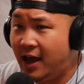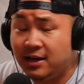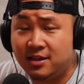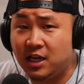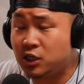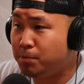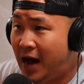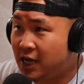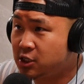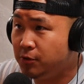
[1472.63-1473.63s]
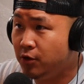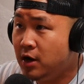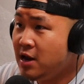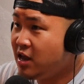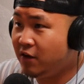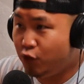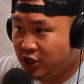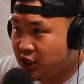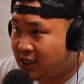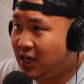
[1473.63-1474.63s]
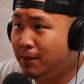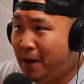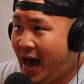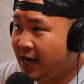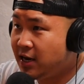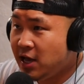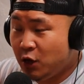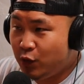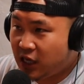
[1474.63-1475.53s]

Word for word: anything's possible if we just keep at it.